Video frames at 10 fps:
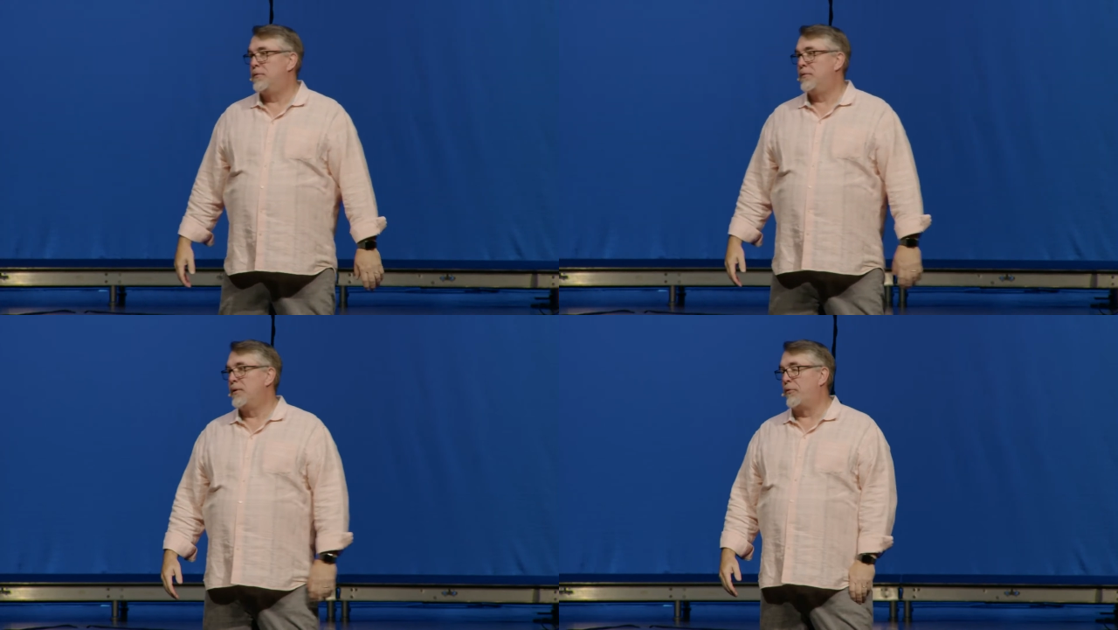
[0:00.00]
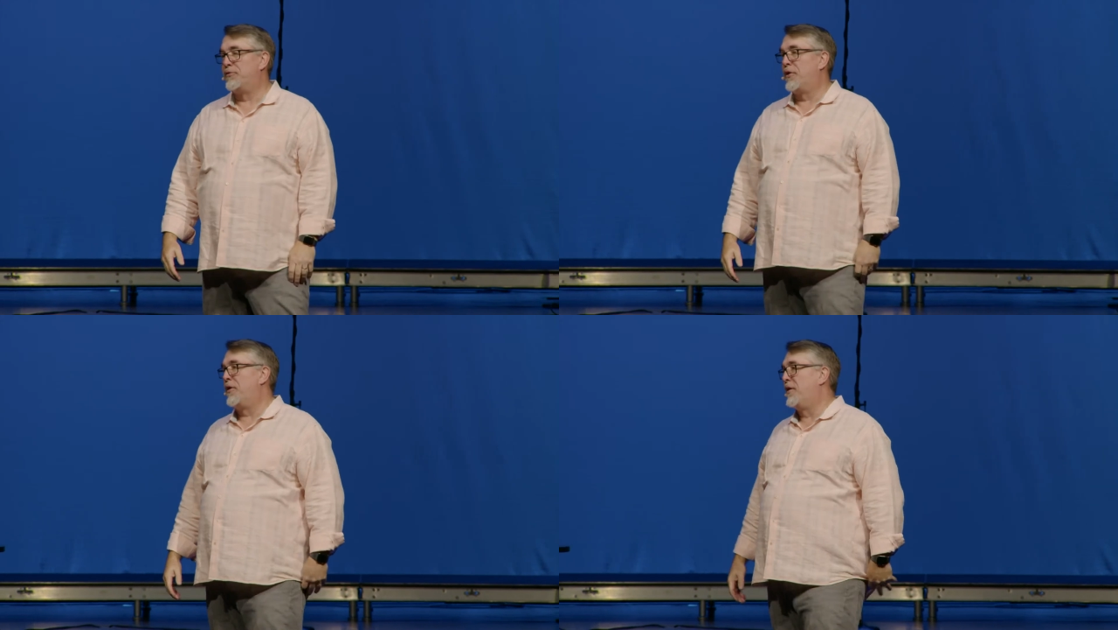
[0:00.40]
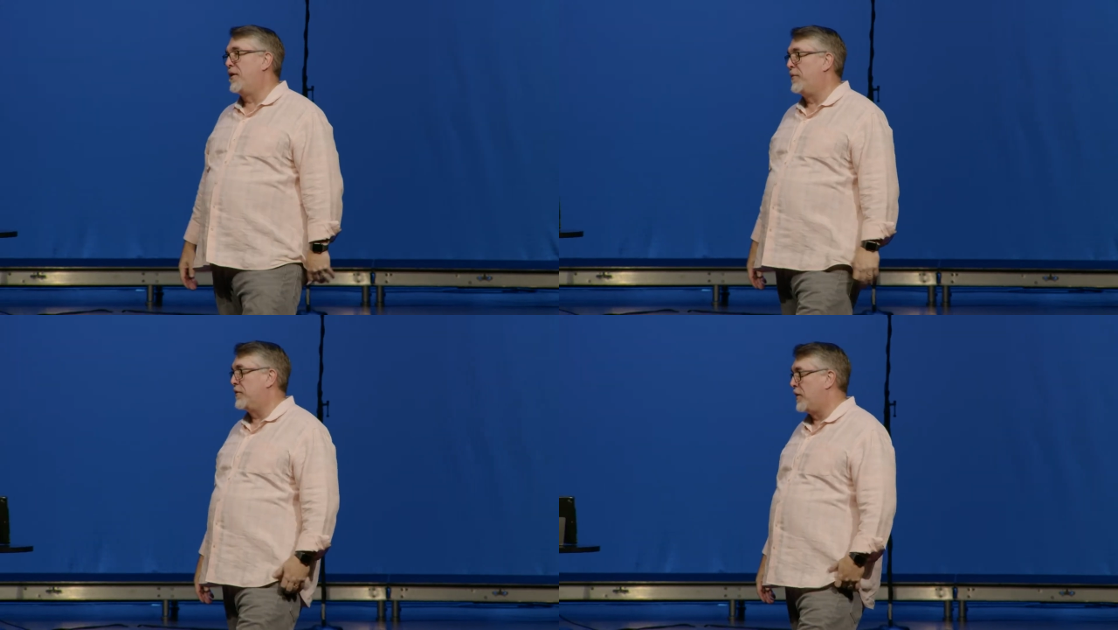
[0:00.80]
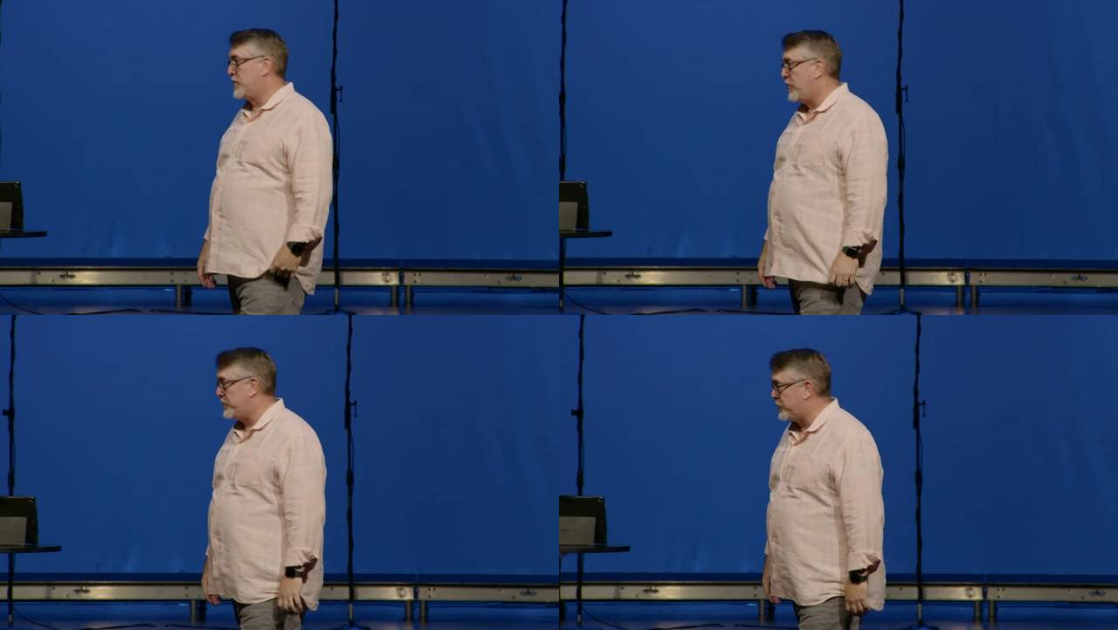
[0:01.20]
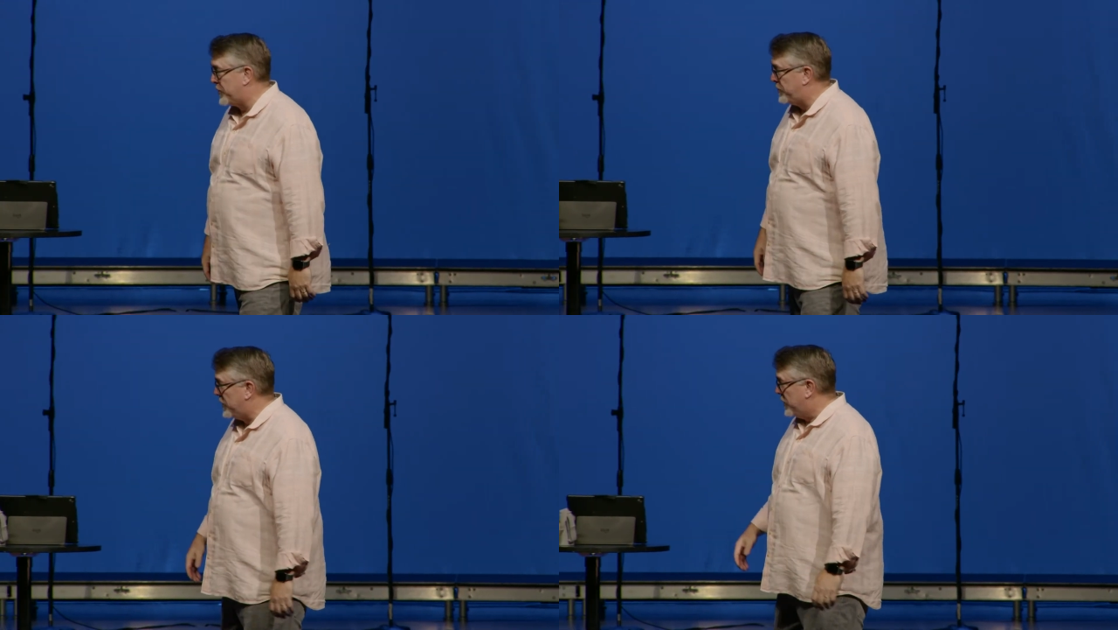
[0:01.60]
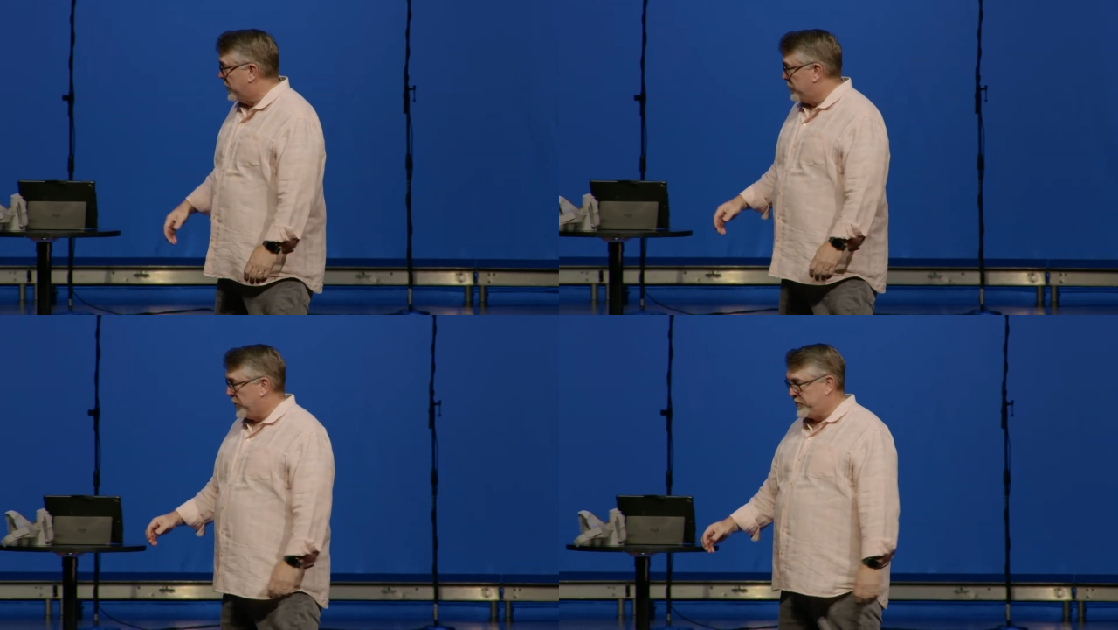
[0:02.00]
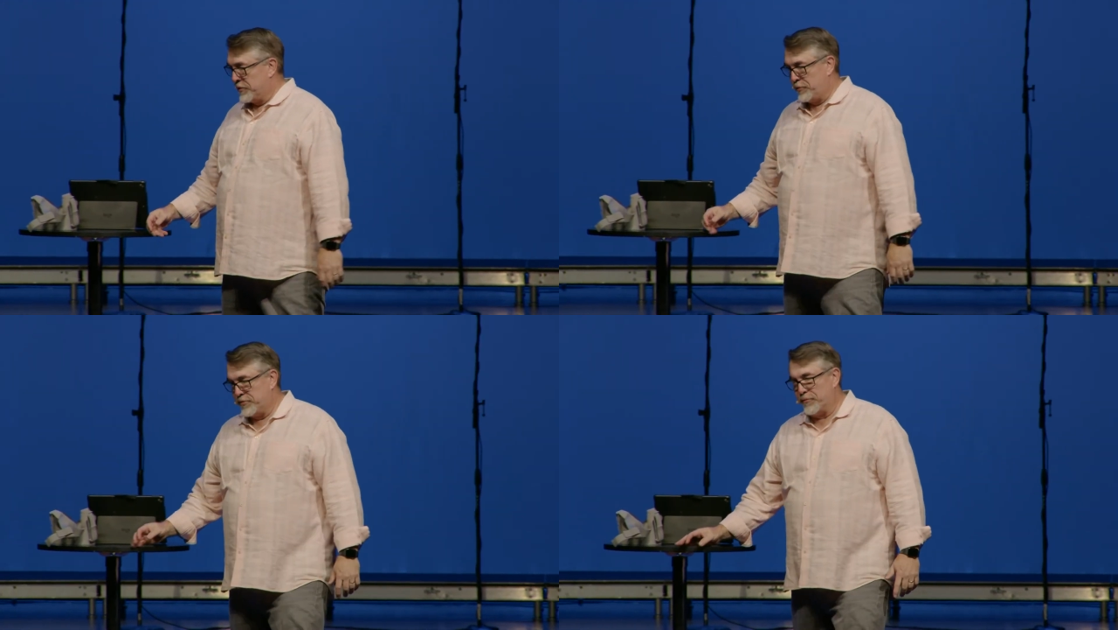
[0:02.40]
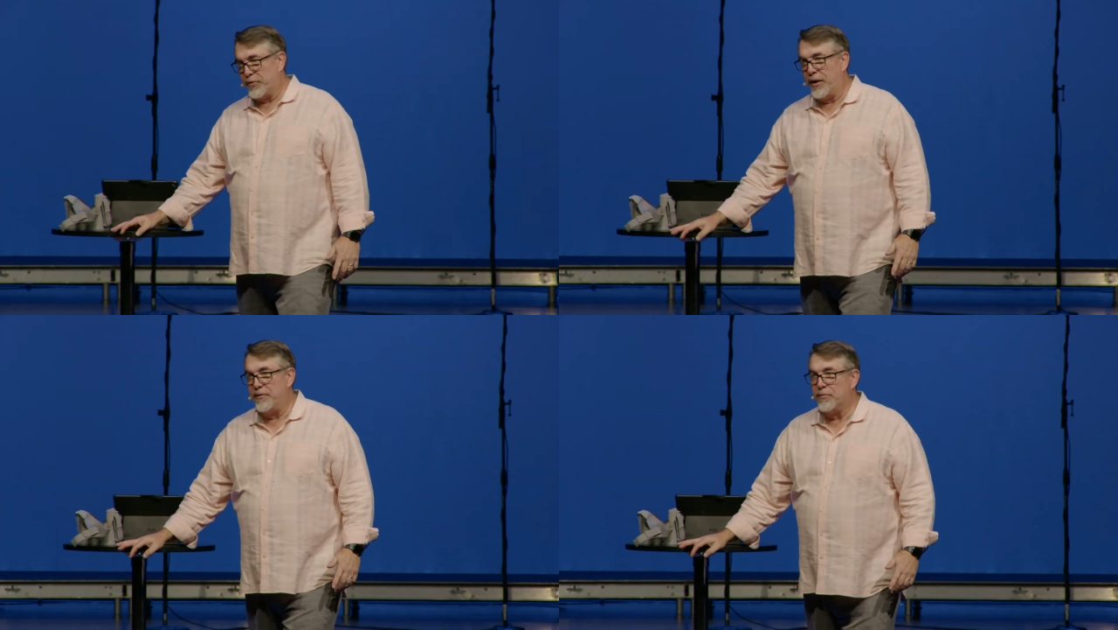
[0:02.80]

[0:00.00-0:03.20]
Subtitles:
I was on a golf trip recently with some friends,